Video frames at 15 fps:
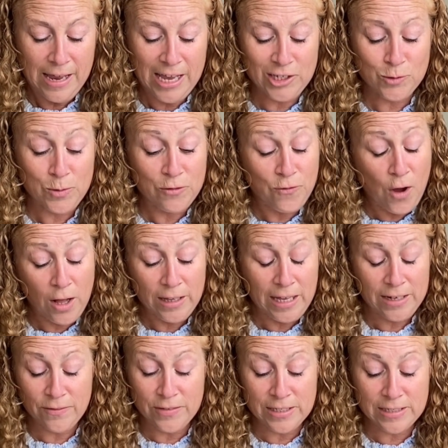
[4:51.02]
As we fall
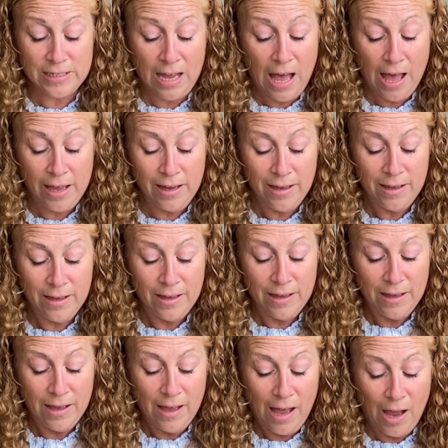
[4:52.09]
out of the sky,
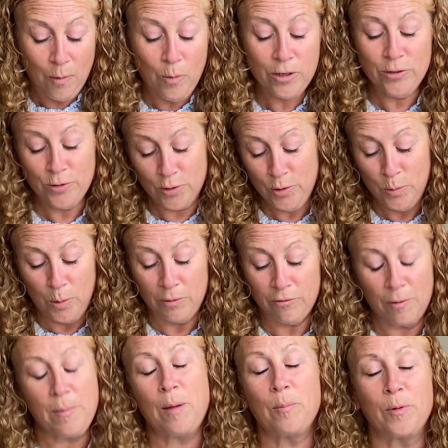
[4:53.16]
I wonder who will
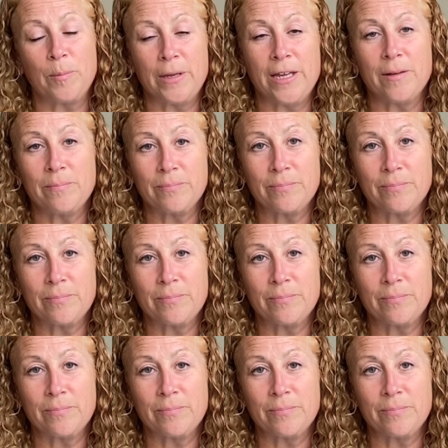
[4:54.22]
remember me.